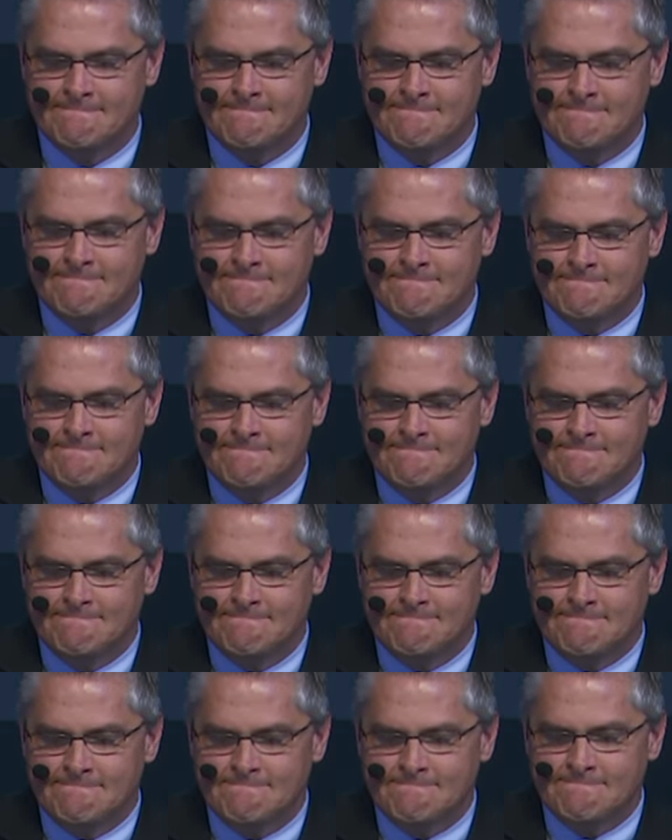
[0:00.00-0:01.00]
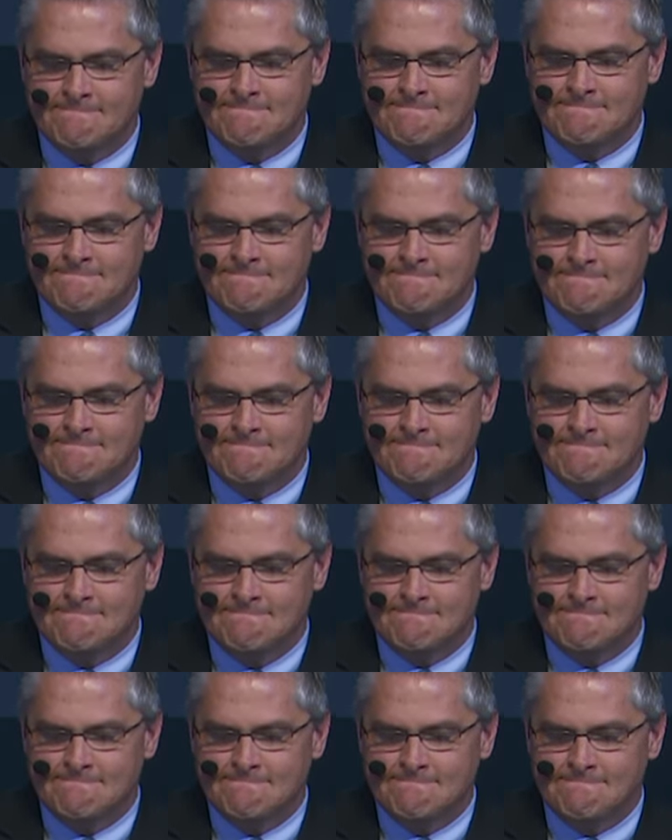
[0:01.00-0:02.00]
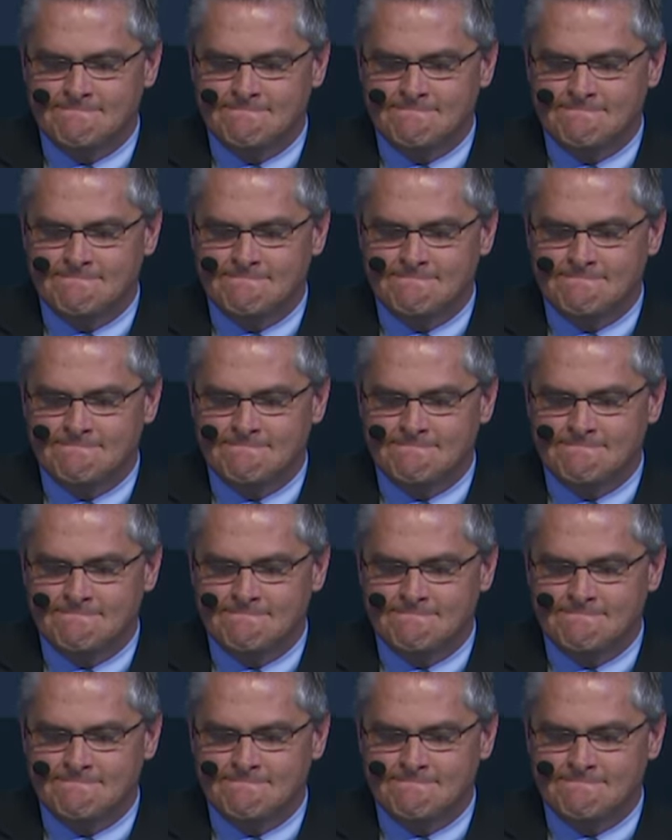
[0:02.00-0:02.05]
(silence)